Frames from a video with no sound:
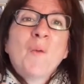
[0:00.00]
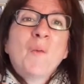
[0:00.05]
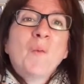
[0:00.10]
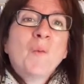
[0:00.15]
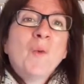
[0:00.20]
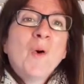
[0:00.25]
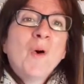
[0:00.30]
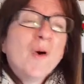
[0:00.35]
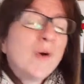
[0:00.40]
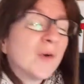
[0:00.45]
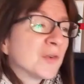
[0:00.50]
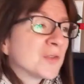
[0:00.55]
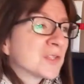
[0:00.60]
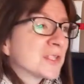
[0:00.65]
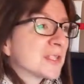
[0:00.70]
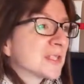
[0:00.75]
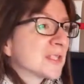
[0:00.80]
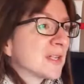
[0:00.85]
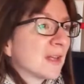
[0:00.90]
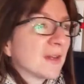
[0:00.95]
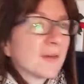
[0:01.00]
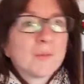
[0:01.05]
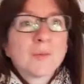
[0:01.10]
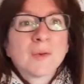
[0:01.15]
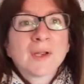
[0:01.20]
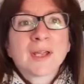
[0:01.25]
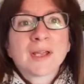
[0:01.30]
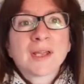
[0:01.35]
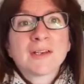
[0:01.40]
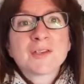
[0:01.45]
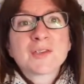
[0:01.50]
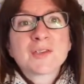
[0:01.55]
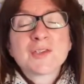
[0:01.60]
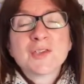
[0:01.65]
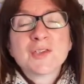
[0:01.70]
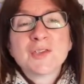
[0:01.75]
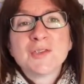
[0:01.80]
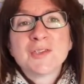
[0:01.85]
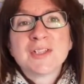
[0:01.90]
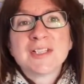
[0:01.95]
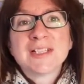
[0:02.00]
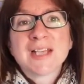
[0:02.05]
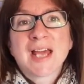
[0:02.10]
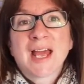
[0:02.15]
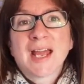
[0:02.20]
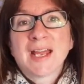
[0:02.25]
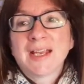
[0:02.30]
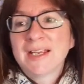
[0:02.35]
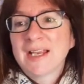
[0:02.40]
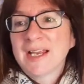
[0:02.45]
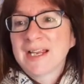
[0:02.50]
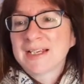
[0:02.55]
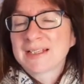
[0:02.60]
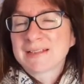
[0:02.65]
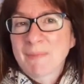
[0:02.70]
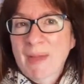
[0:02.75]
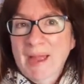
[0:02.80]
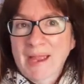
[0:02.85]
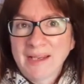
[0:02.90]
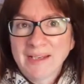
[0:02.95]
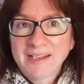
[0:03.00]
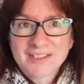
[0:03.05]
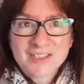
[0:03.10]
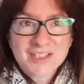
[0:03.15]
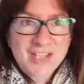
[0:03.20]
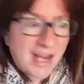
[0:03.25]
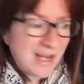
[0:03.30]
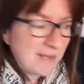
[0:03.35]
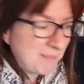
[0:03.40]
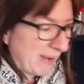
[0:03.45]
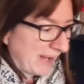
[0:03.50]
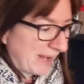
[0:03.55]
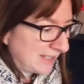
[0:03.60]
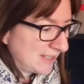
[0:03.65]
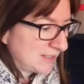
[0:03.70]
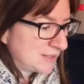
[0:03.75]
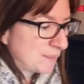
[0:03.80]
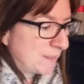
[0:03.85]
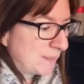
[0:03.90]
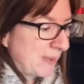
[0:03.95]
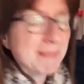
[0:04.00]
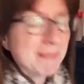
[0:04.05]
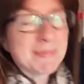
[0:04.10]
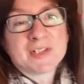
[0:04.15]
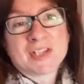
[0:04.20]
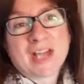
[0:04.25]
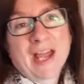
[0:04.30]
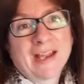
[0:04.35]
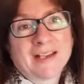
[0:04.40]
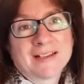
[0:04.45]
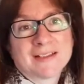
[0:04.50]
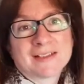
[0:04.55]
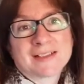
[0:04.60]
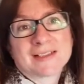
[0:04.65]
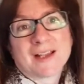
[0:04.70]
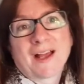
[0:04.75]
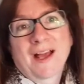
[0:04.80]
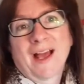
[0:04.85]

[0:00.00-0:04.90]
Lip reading: what we're going to do today is make Shay Becky paper chains.